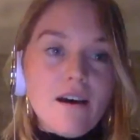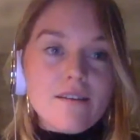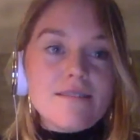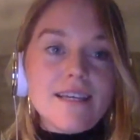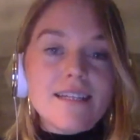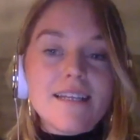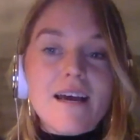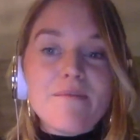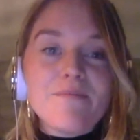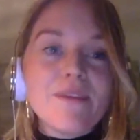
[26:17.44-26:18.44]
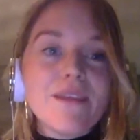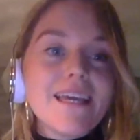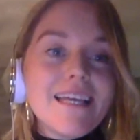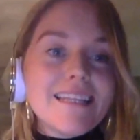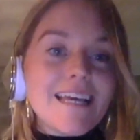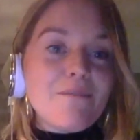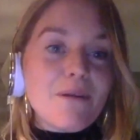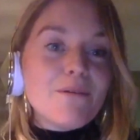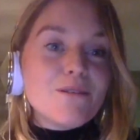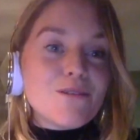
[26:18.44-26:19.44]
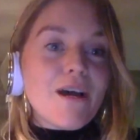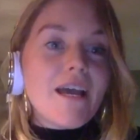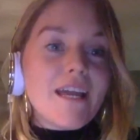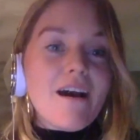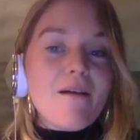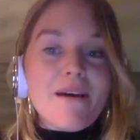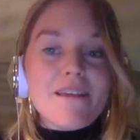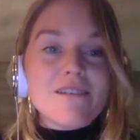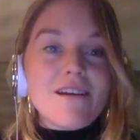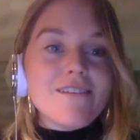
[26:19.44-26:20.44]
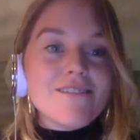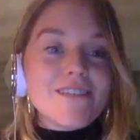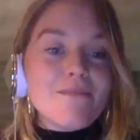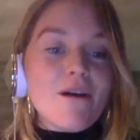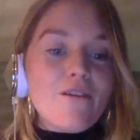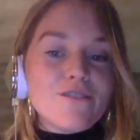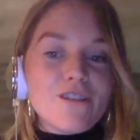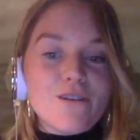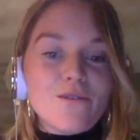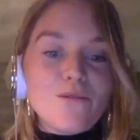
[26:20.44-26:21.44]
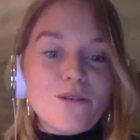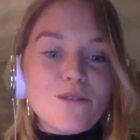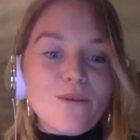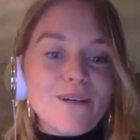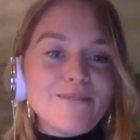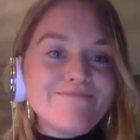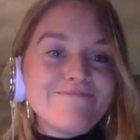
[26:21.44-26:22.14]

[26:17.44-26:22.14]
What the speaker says: answered, then we will try our best to answer them after the call as well.